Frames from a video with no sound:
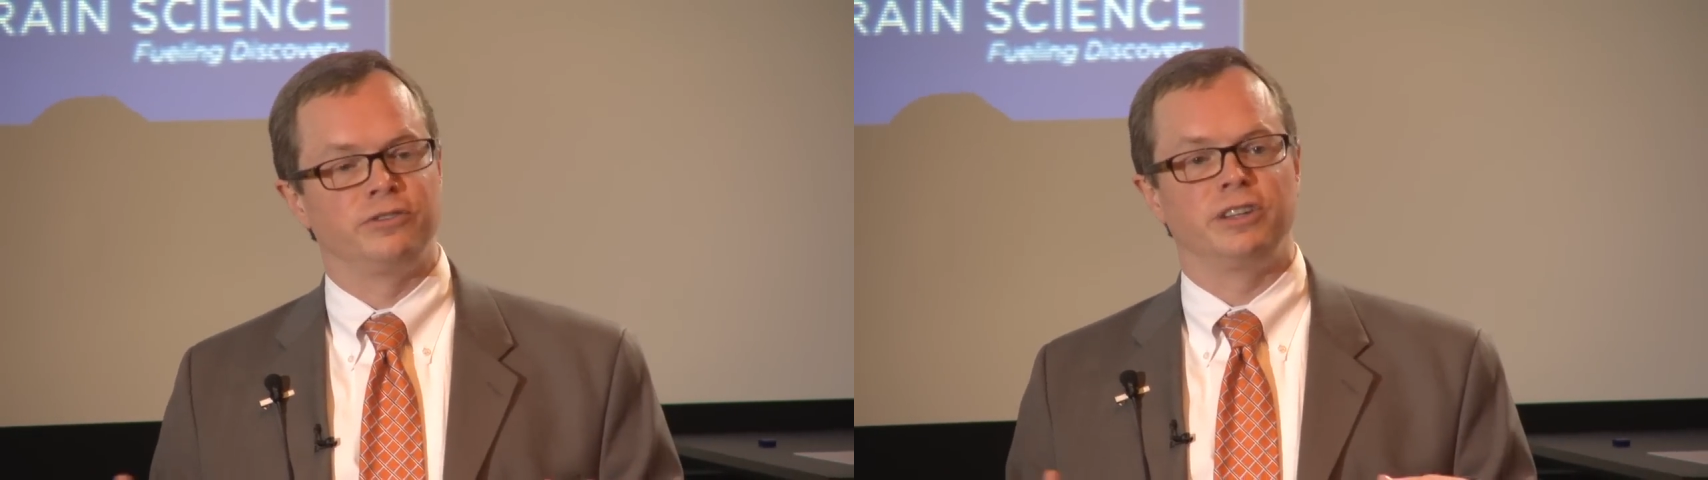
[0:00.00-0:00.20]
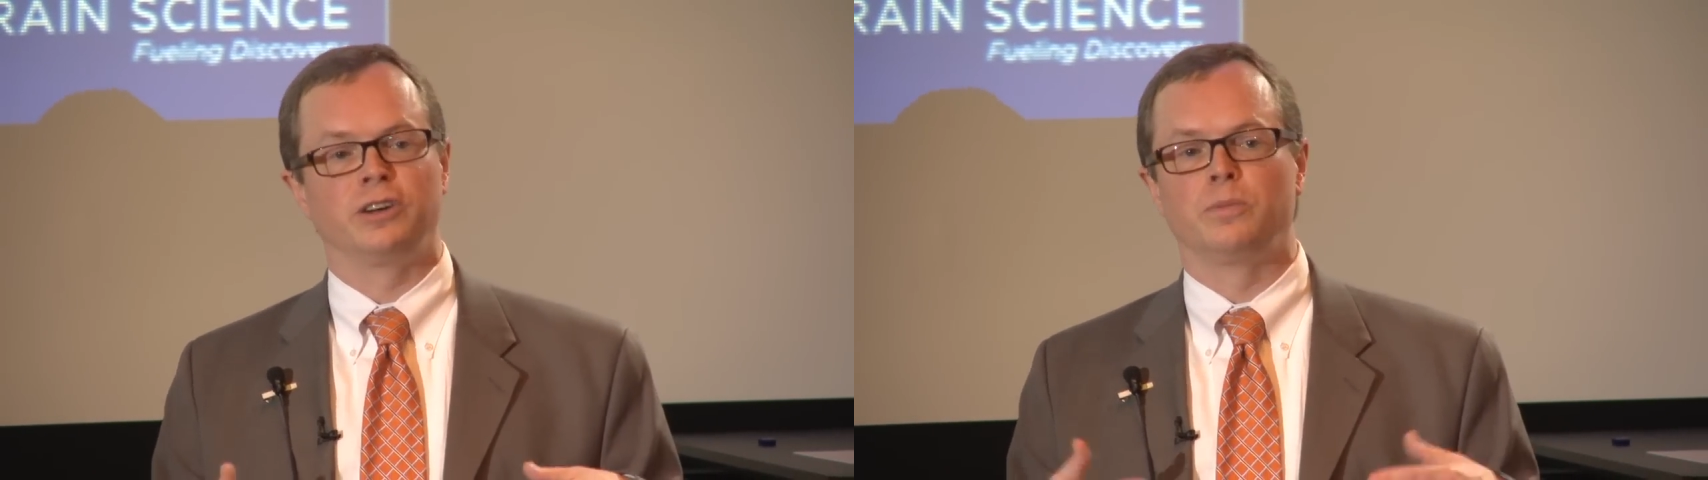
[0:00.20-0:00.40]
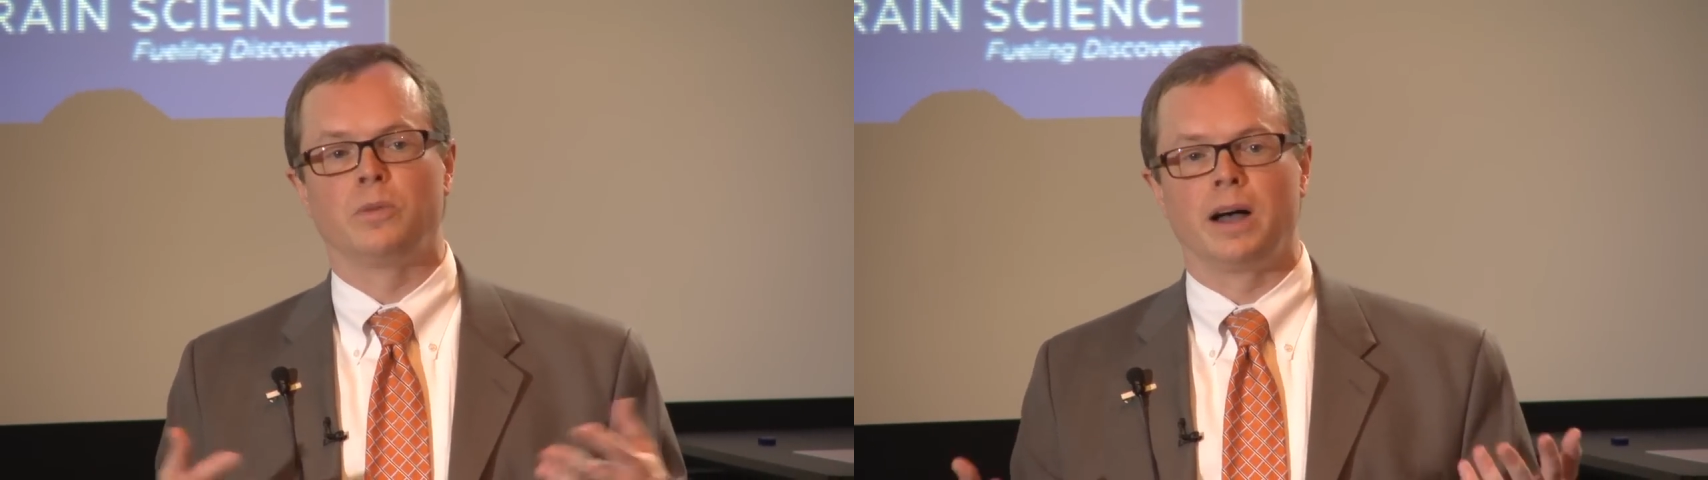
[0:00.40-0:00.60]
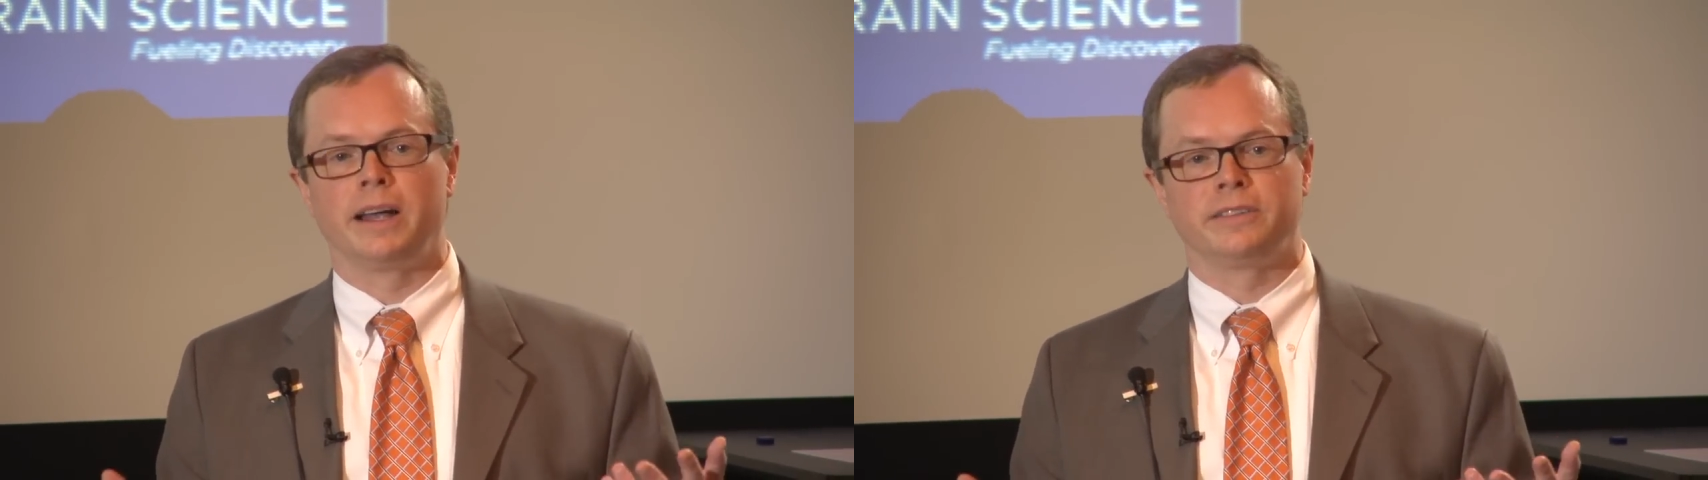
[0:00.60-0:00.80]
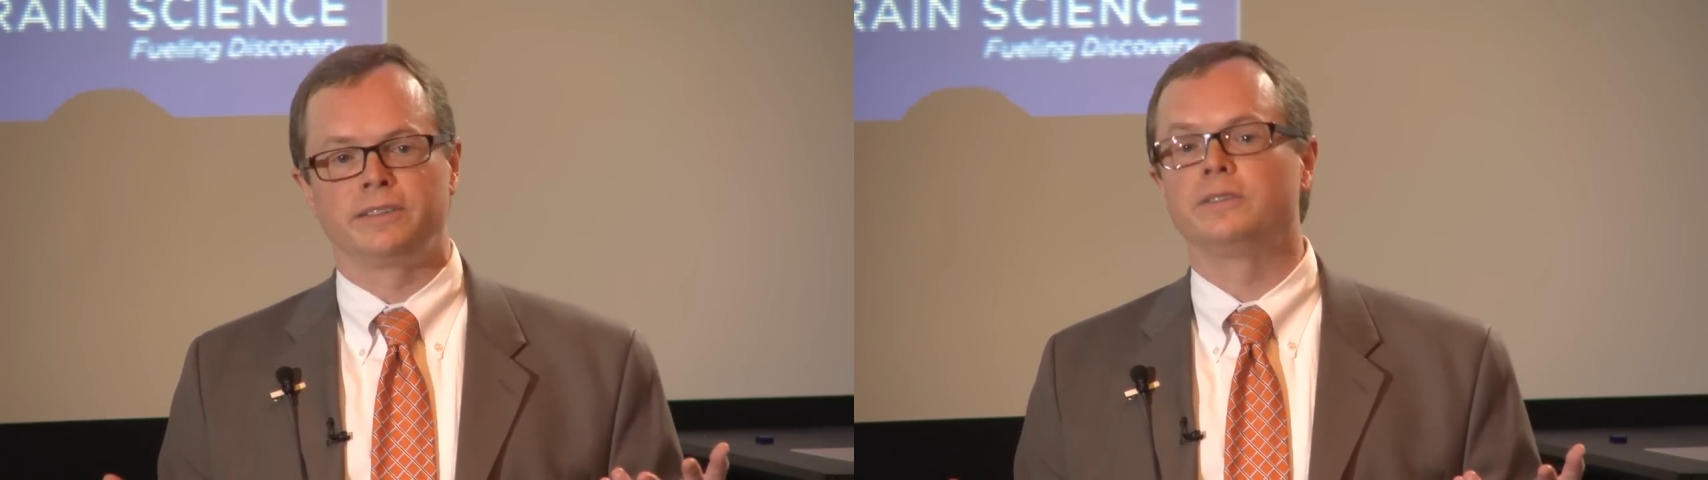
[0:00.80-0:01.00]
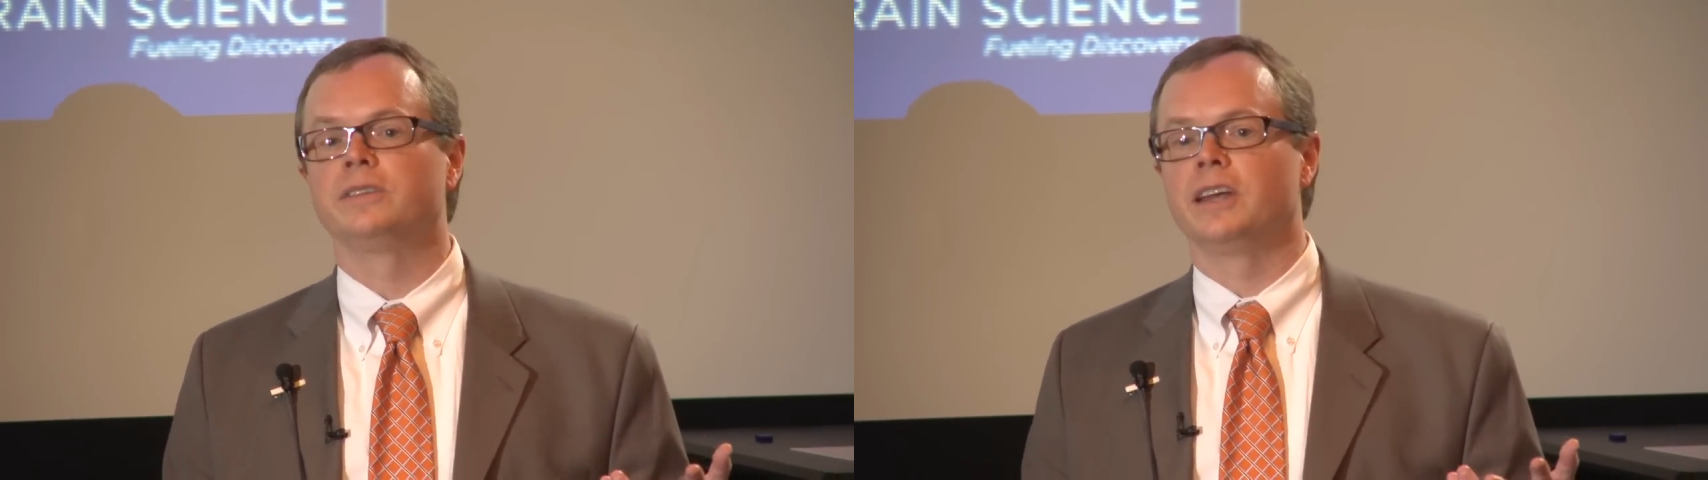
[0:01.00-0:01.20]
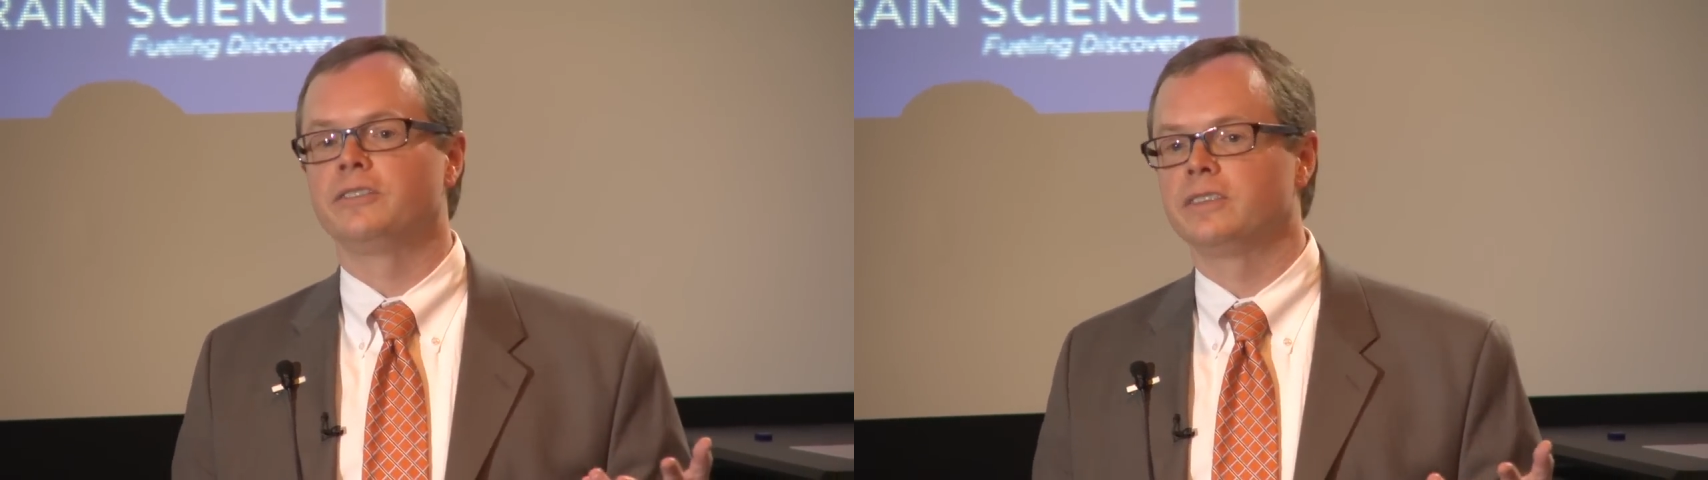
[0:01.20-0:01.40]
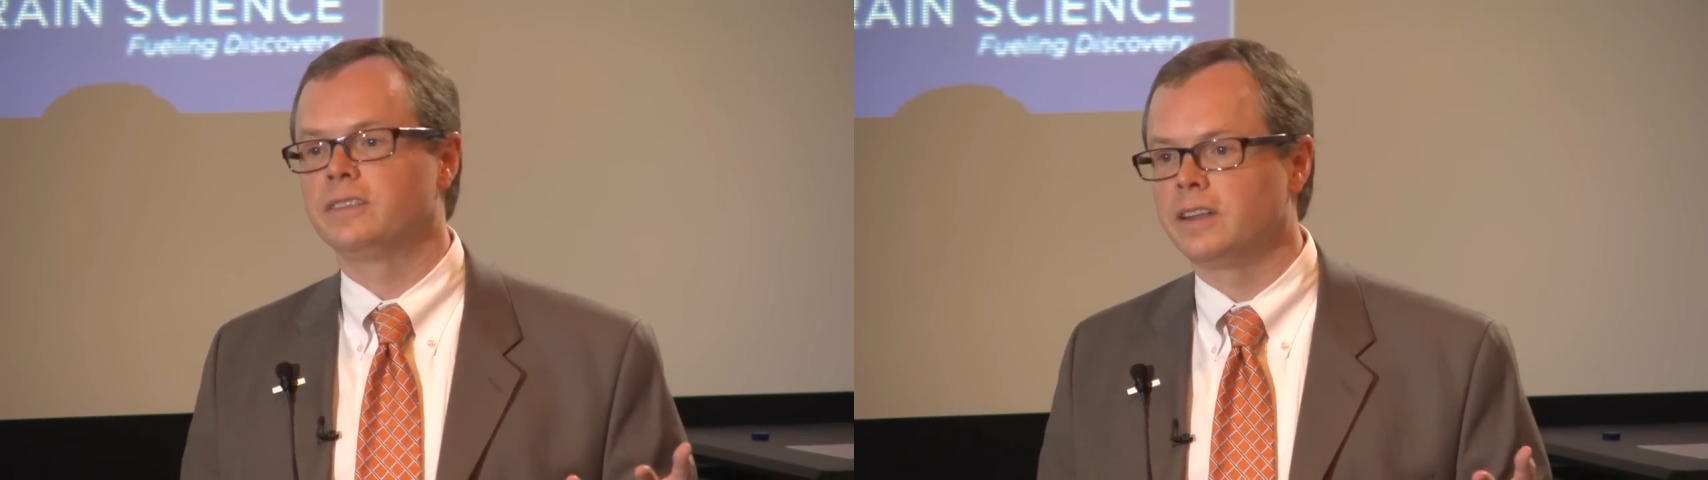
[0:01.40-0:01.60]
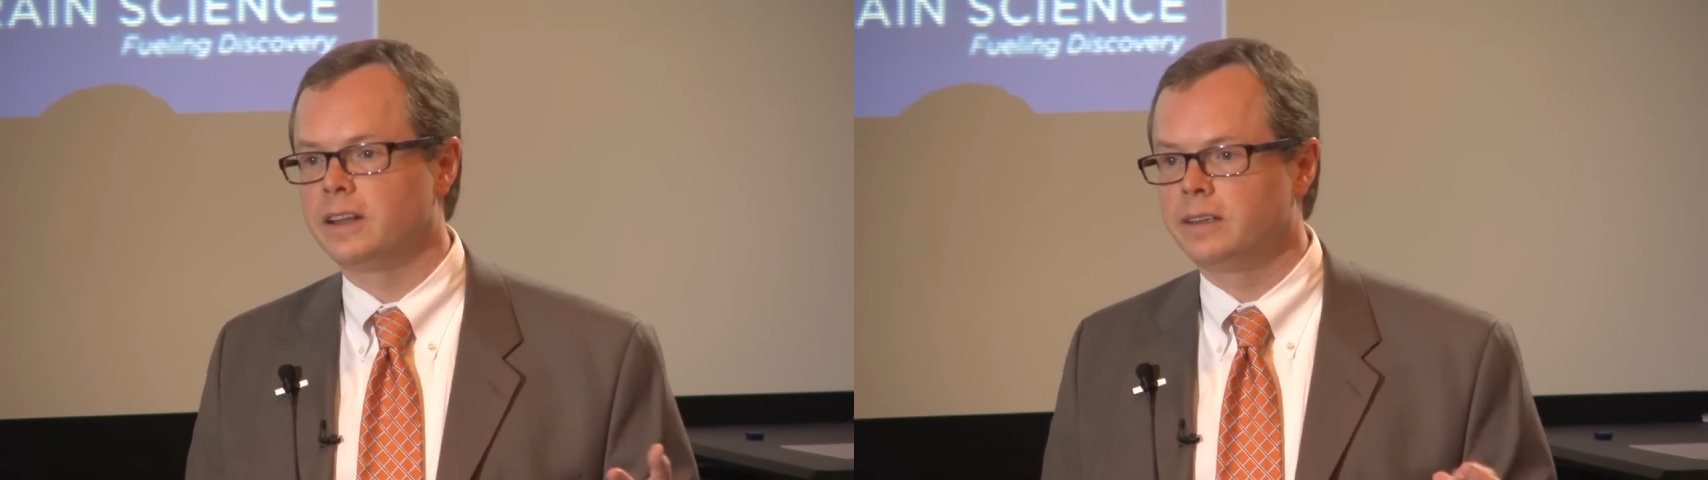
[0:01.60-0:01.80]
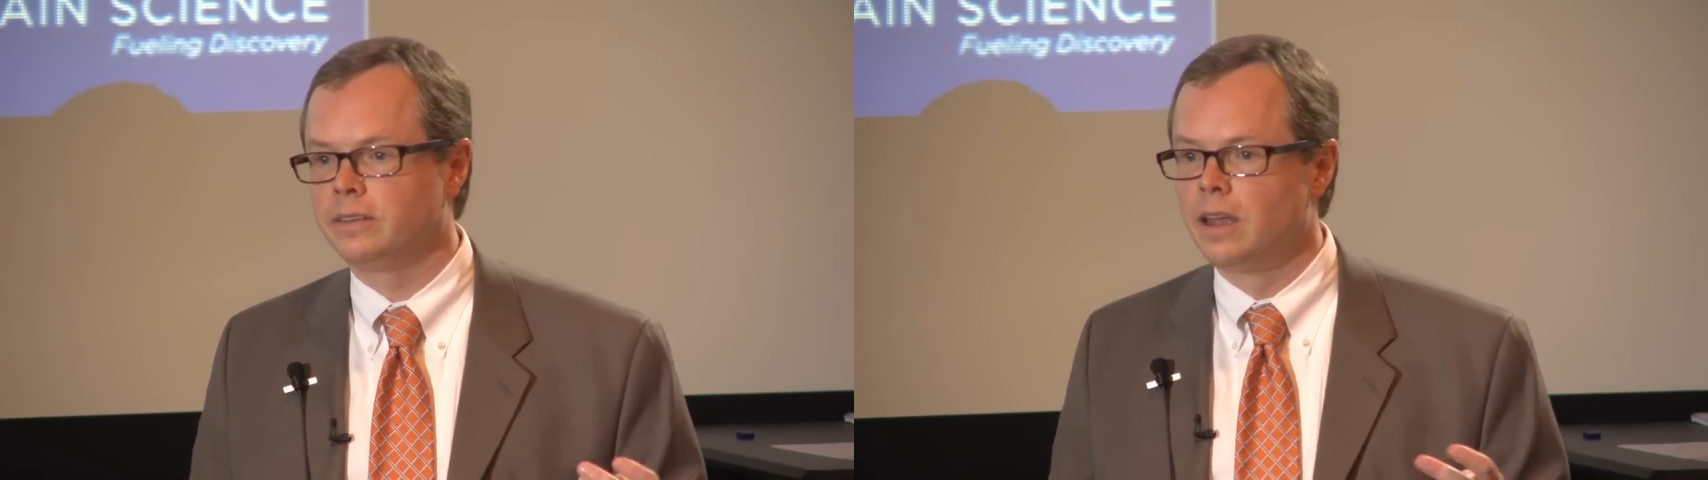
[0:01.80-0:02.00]
genome-wide association
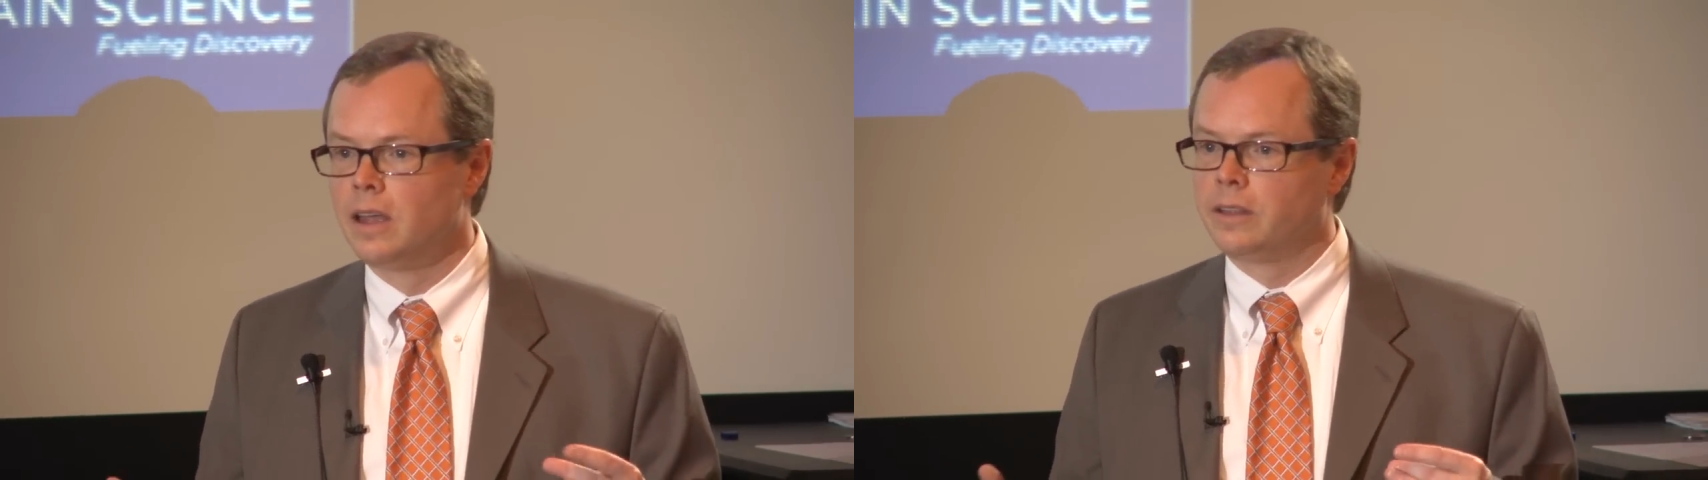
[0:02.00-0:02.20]
studies.